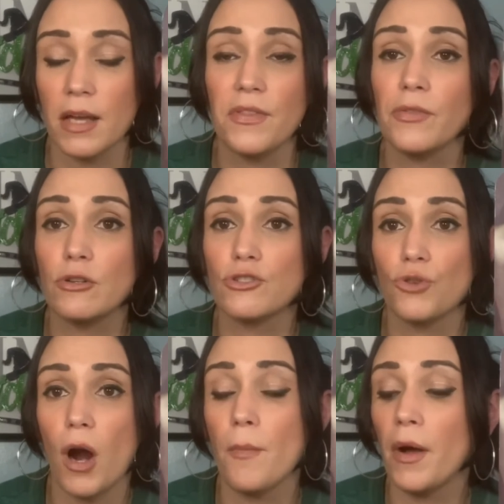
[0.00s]
I think there's
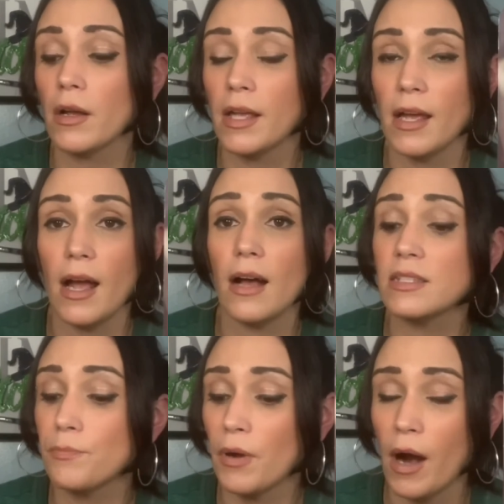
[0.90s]
drama,
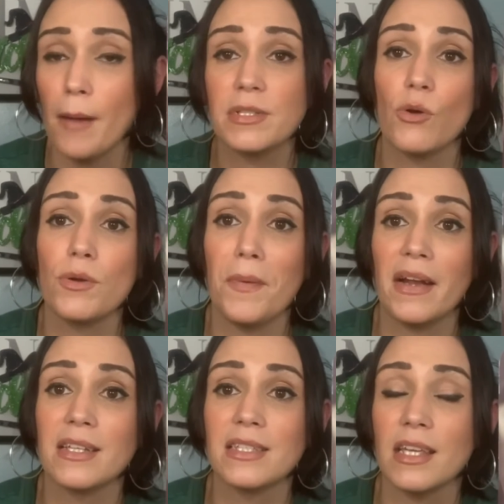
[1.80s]
chaos, perhaps
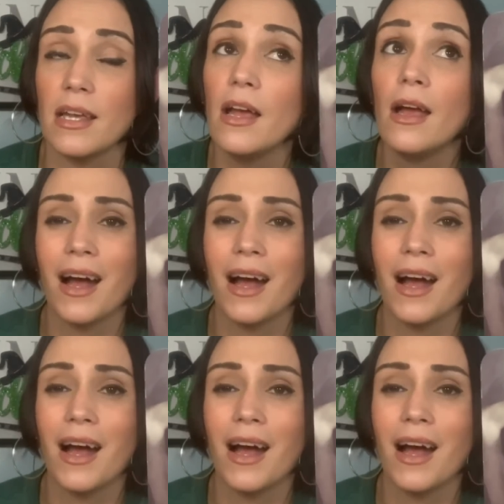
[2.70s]
codependency,